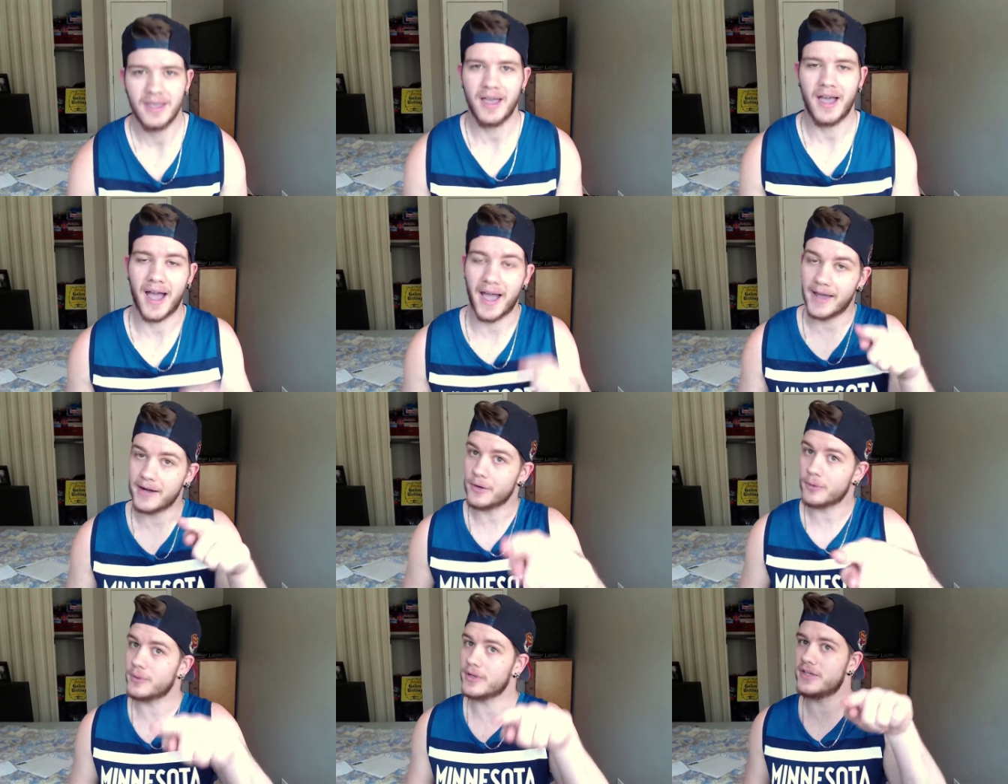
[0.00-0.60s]
I
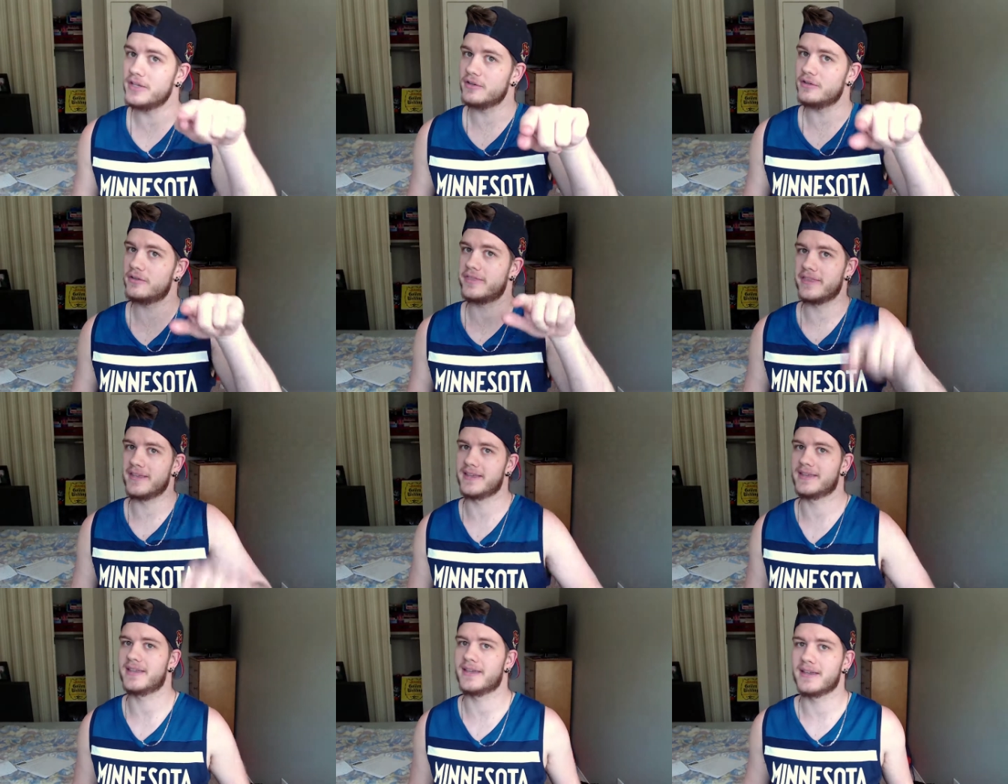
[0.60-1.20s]
know what you're
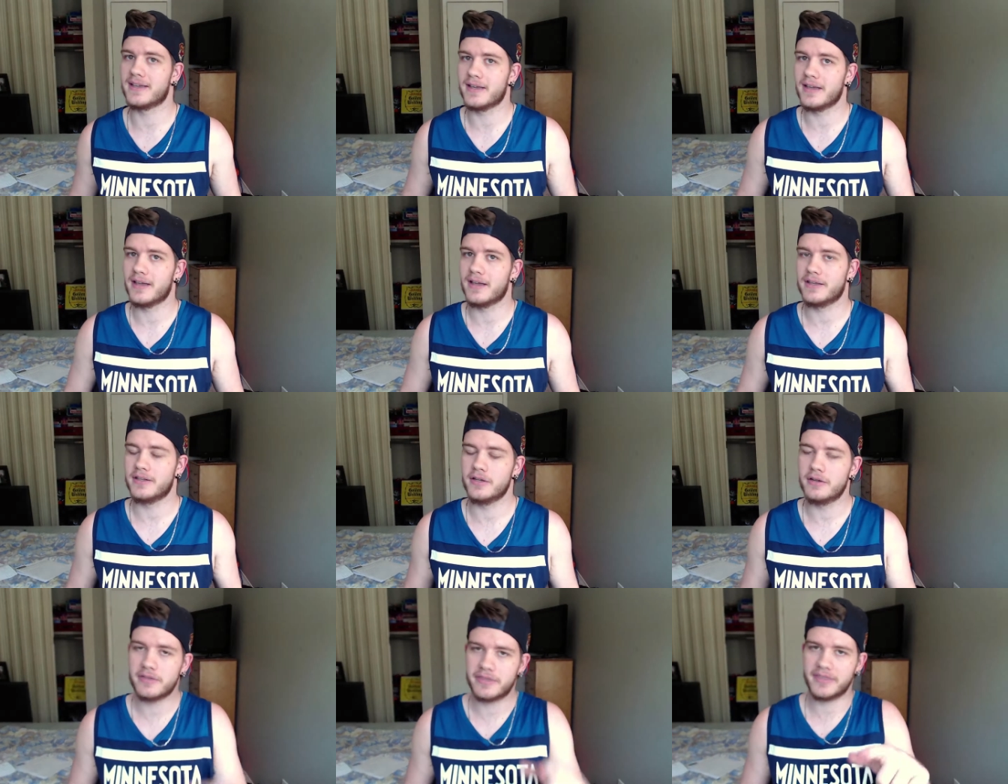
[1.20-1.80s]
thinking.
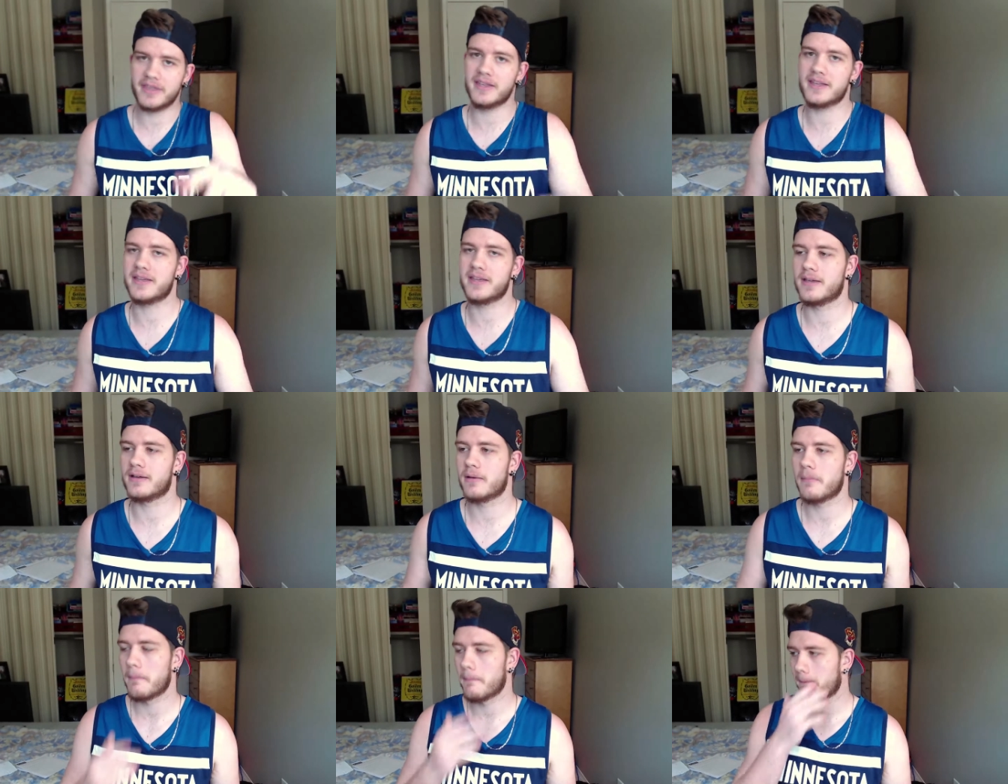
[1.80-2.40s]
You're
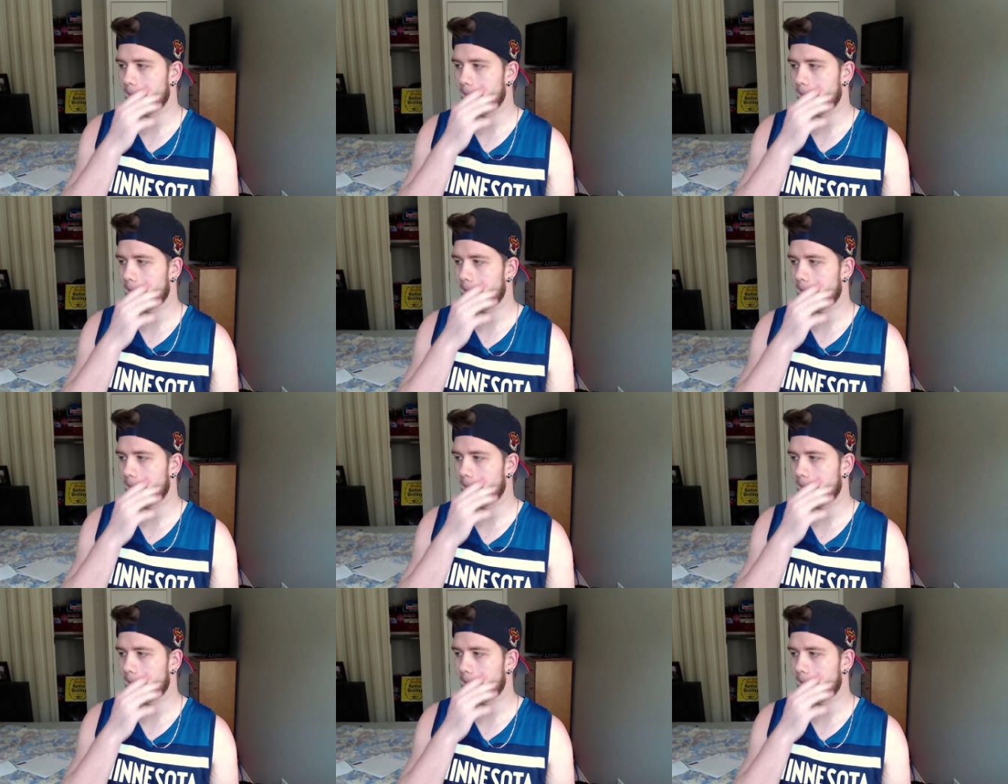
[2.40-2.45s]
thinking,